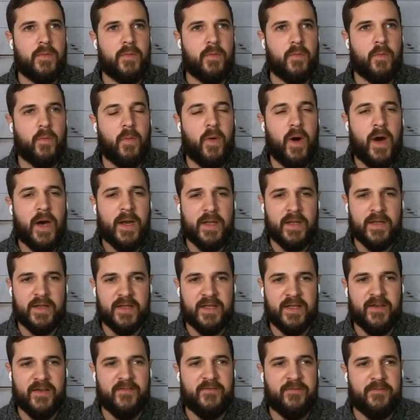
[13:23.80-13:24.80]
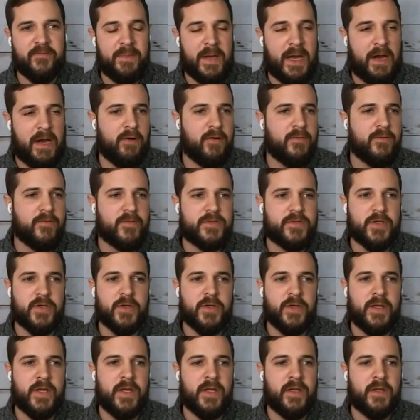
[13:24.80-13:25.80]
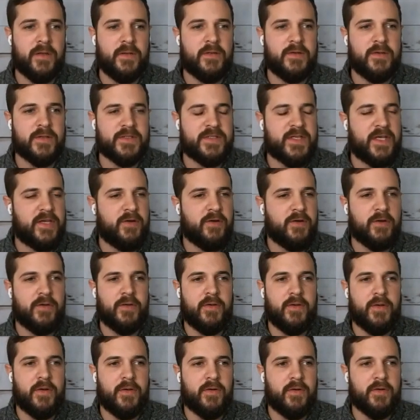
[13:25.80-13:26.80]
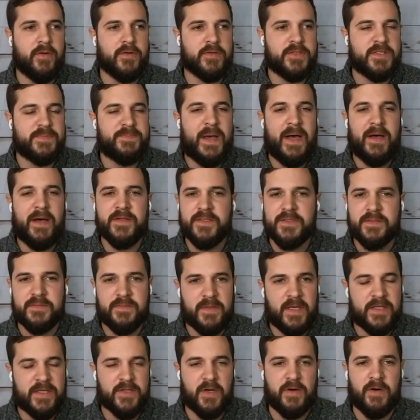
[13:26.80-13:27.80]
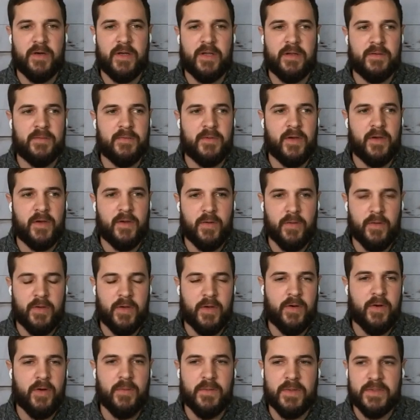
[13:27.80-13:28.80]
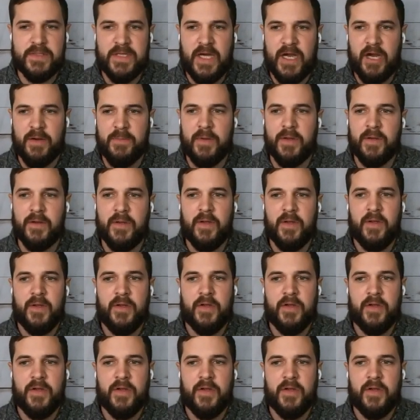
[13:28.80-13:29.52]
wanted to give power of attorney. Say your spouse has already concluded her retirement.